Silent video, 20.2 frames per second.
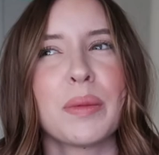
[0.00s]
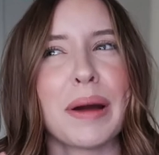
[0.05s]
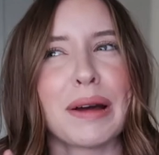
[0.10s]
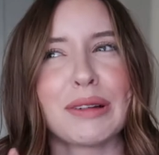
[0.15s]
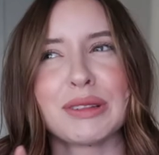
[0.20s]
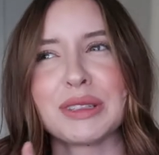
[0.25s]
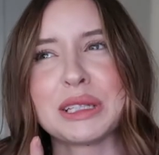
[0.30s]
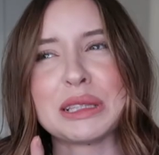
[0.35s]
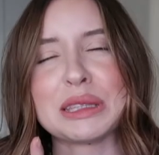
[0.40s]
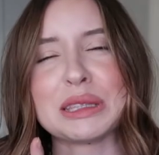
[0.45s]

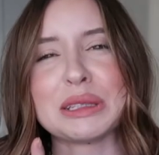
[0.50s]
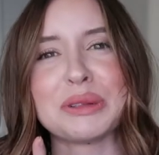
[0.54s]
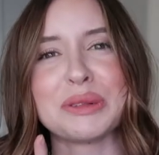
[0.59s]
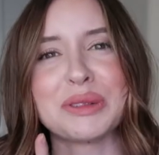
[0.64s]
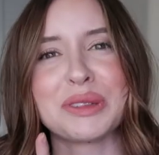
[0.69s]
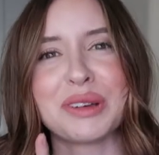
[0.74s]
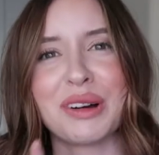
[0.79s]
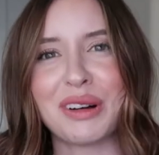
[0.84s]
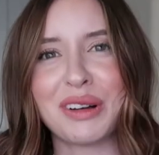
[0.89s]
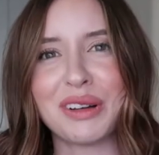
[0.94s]
about to
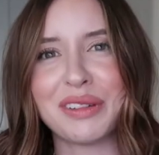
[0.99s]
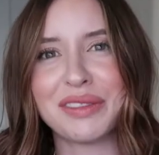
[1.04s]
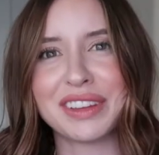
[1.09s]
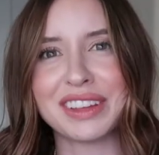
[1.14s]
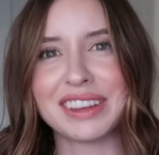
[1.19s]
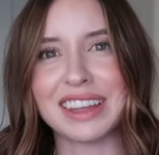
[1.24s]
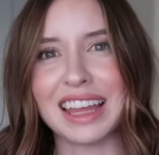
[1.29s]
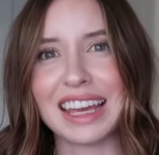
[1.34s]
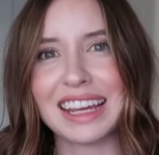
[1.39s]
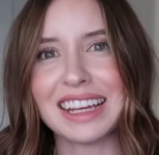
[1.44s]
lose all
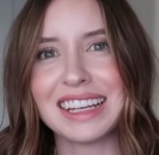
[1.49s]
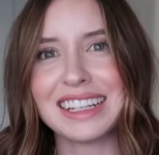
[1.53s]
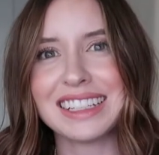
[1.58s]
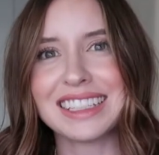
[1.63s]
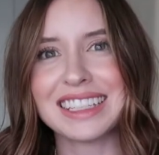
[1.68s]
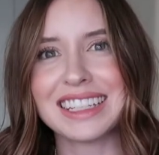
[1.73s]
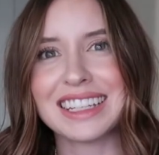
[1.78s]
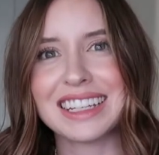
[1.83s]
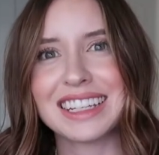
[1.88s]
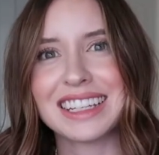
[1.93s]
the
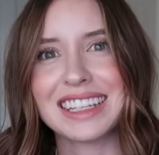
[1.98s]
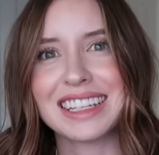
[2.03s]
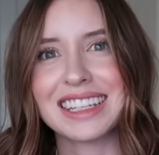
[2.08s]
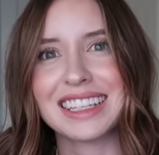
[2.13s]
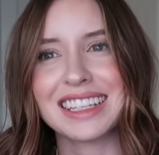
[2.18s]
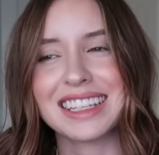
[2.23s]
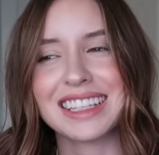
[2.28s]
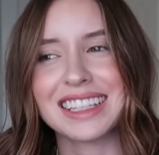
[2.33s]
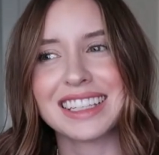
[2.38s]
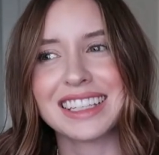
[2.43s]
light.
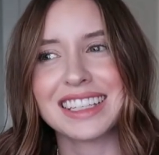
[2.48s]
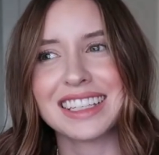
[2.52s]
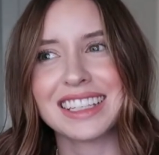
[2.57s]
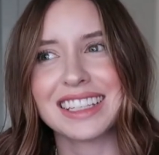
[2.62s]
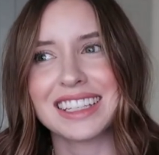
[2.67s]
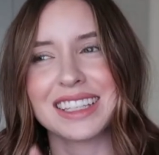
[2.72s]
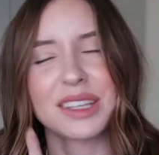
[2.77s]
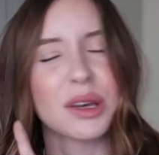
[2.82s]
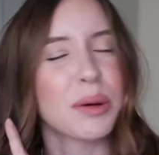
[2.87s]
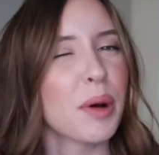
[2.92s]

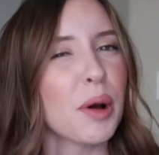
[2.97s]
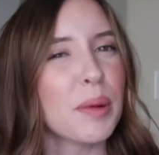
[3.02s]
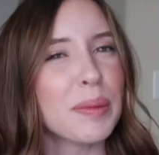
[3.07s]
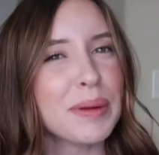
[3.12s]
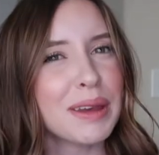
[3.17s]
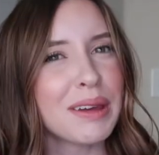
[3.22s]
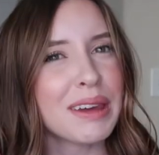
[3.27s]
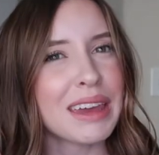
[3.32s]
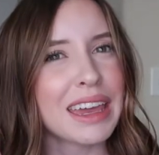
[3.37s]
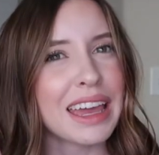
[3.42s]
So I'm
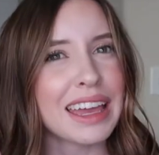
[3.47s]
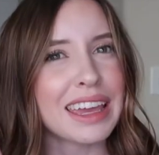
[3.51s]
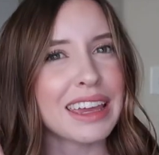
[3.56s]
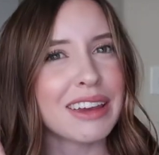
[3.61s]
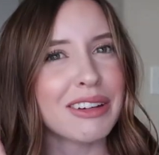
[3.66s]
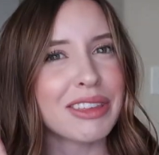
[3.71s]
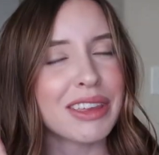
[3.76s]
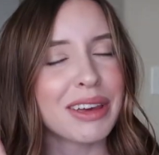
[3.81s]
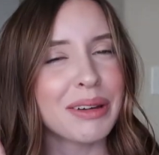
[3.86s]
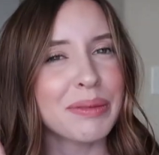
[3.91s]
hoping you can't
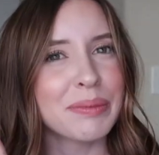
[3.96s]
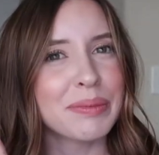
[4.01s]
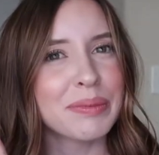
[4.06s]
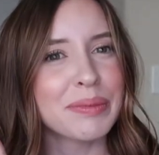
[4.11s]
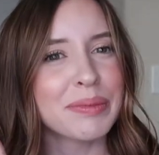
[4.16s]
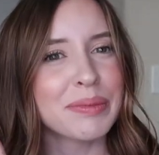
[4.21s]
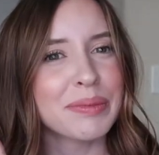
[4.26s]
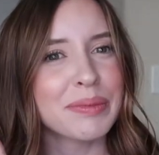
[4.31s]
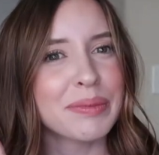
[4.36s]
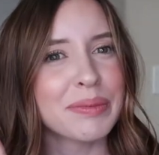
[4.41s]
hear them.
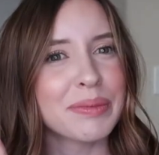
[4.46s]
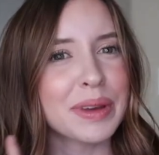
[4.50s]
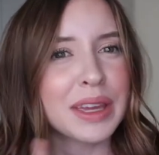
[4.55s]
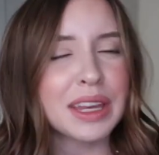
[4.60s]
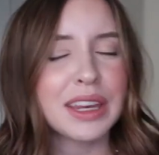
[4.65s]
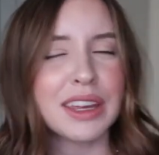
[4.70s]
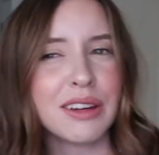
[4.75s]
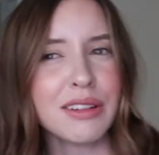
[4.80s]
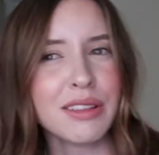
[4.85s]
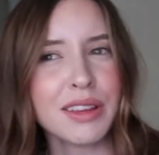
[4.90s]
Can
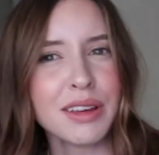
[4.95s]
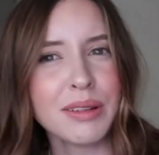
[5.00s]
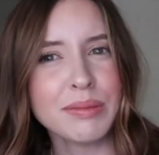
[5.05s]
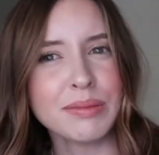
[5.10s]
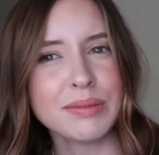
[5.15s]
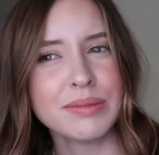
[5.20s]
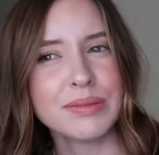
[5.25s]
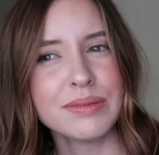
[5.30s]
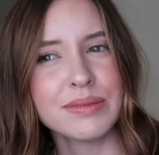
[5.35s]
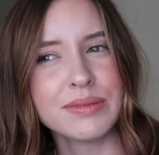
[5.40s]
you hear
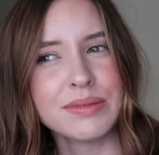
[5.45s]
them?